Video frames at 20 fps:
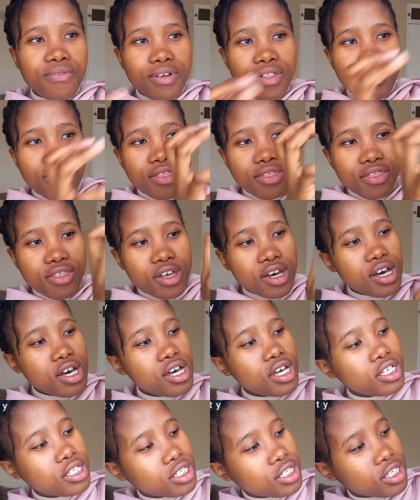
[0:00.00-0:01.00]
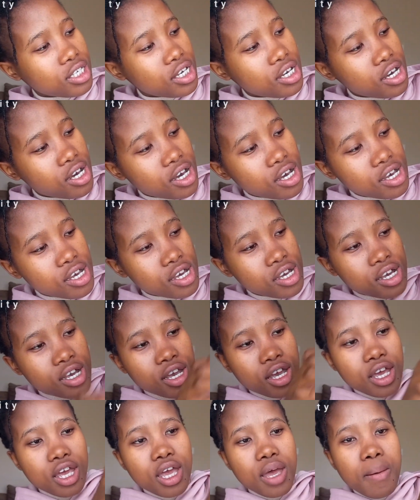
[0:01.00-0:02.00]
this
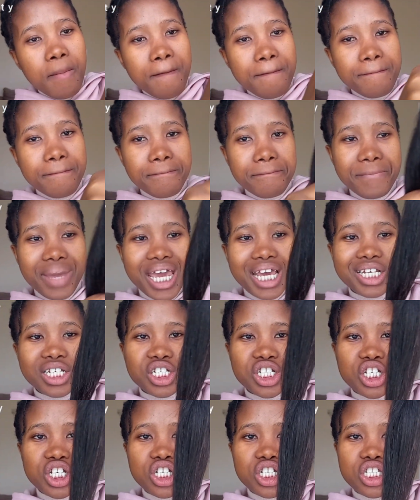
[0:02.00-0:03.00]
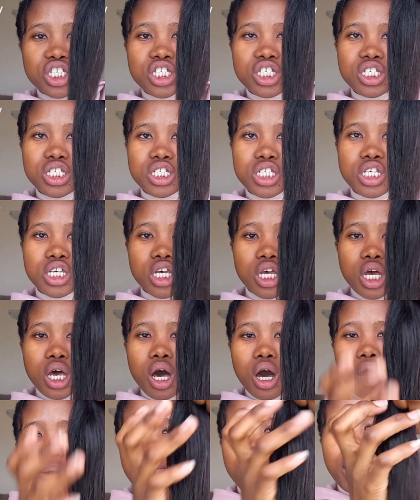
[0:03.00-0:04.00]
measures
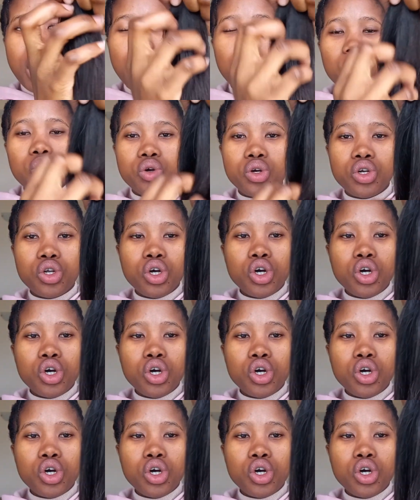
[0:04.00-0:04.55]
about